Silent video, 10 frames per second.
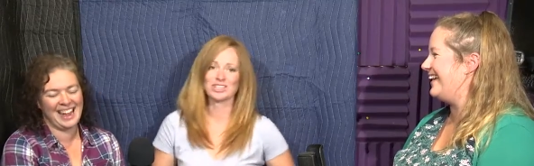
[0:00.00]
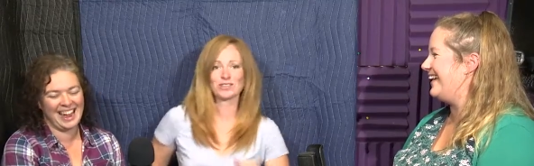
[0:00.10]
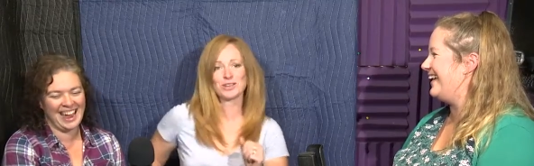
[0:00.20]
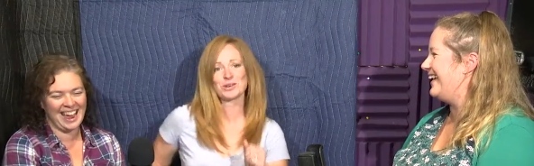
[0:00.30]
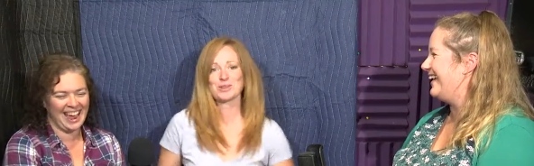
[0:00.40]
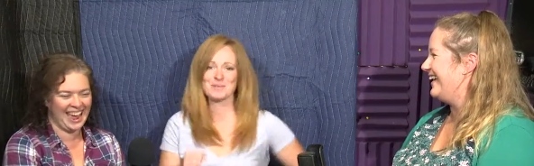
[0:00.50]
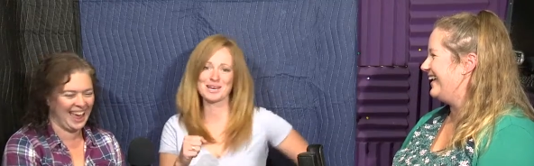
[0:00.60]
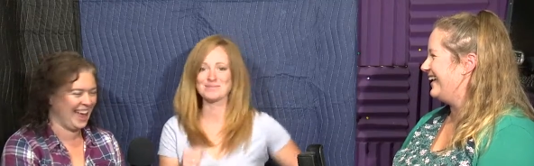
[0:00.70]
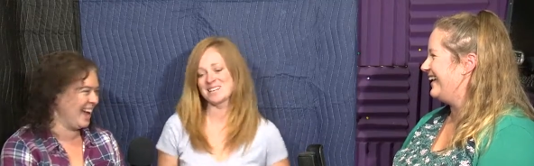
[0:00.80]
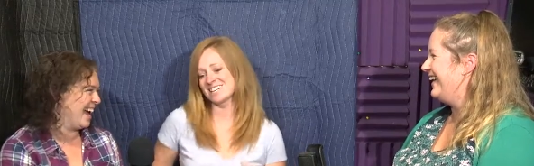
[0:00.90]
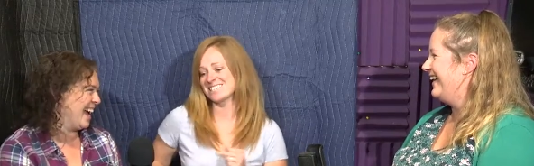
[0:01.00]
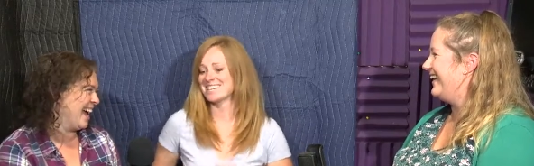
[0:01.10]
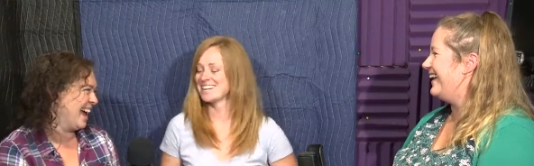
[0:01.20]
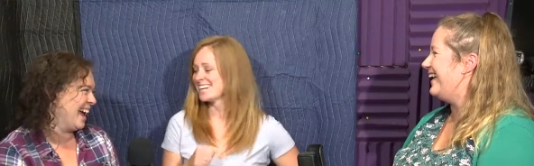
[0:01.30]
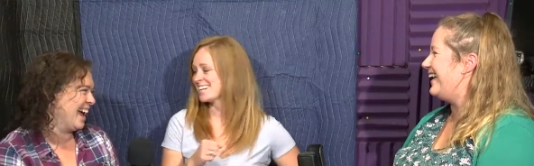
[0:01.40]
Speaker 1: of you with a baby in
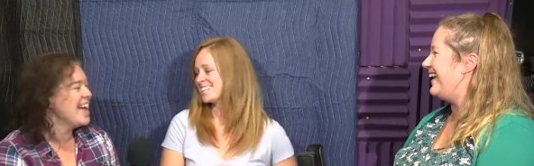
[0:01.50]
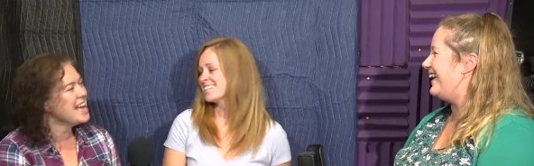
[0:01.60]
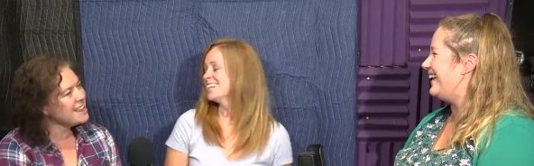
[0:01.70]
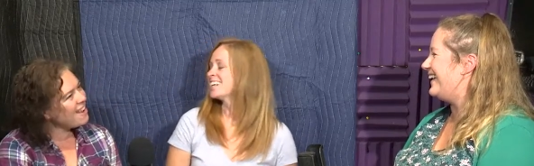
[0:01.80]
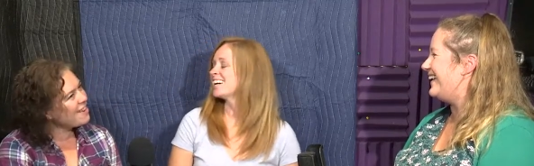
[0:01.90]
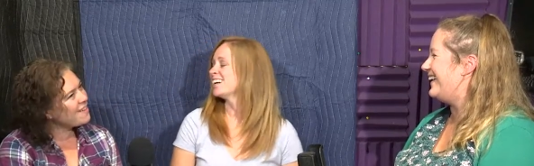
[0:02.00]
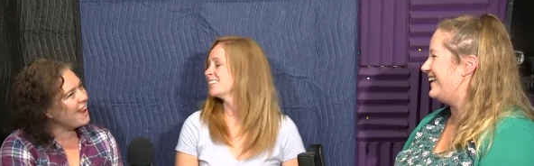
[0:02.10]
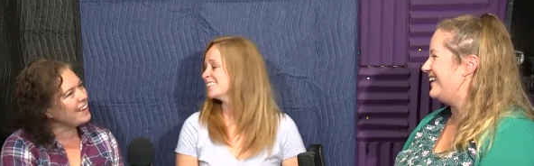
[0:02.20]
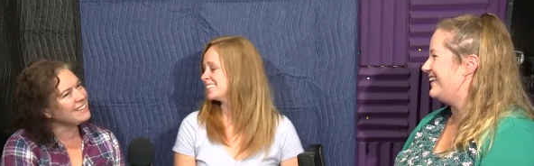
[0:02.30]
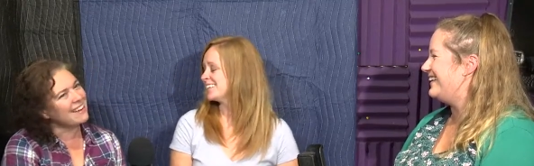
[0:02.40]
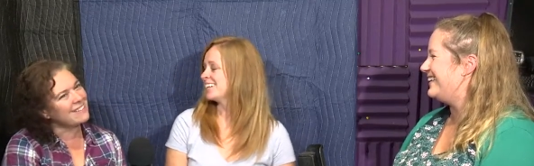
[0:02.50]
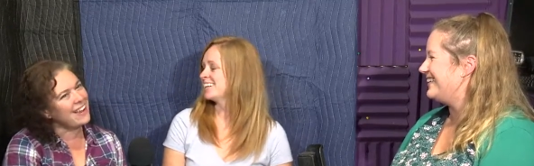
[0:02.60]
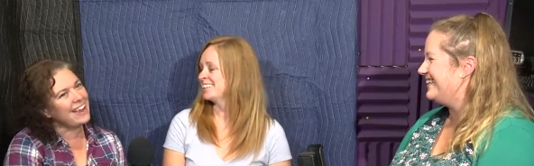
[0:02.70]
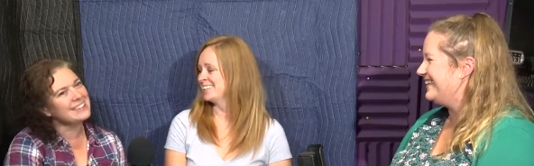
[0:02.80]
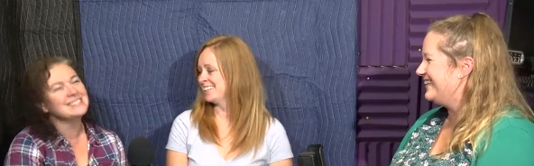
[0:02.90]
your hand? Not yeah. quite, not yeah.
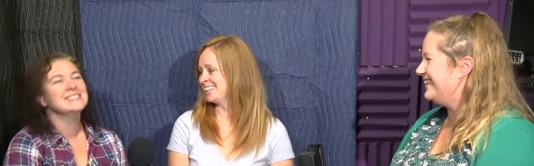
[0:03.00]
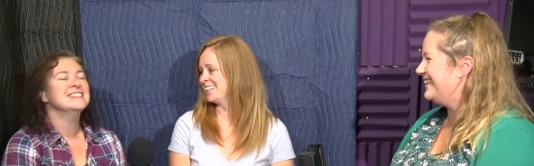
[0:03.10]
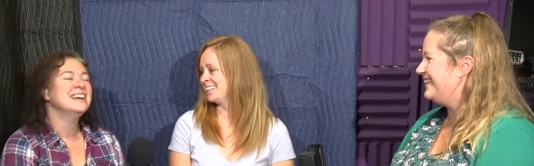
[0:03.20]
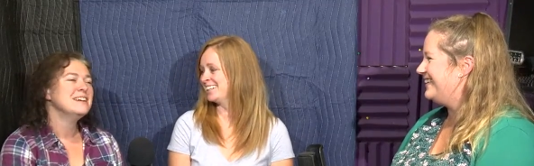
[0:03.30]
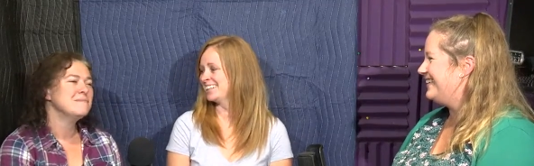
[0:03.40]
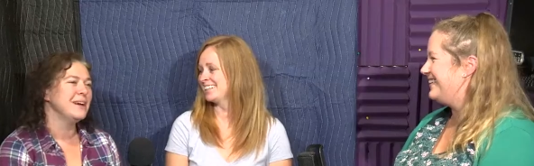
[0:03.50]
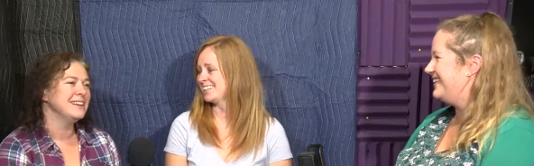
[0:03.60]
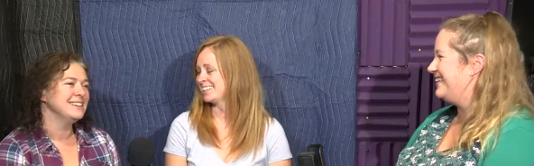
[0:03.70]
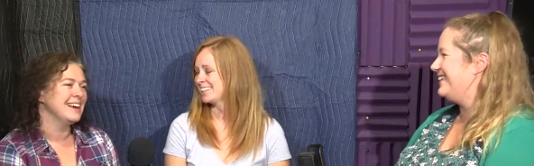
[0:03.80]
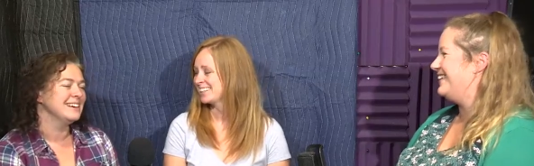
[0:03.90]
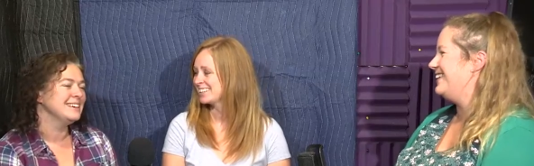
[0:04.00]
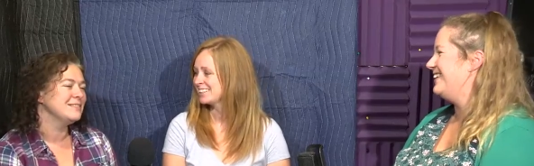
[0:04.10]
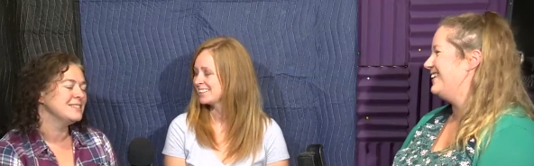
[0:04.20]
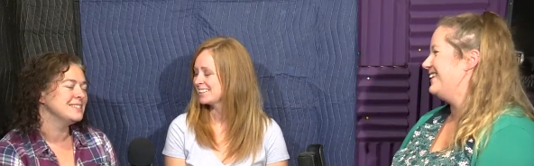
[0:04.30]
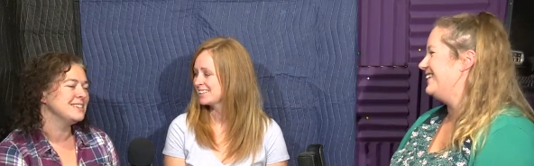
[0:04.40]
quite. But yeah,
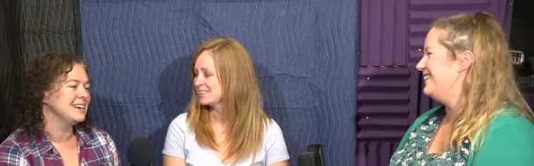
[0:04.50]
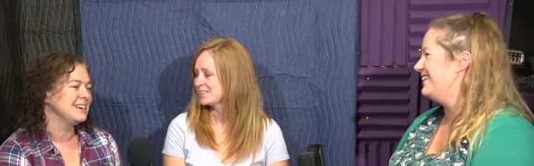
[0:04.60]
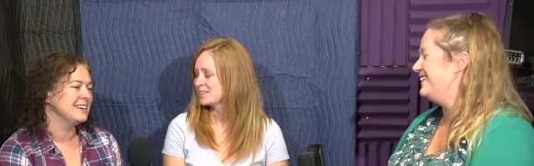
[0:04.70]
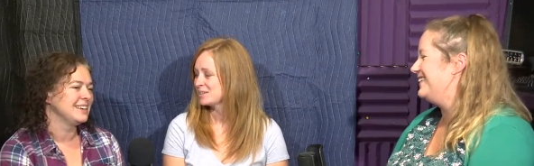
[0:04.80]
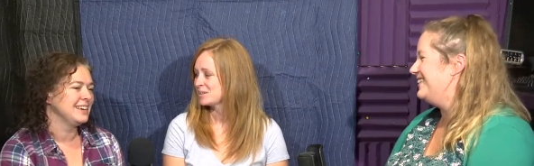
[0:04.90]
it was. Uh,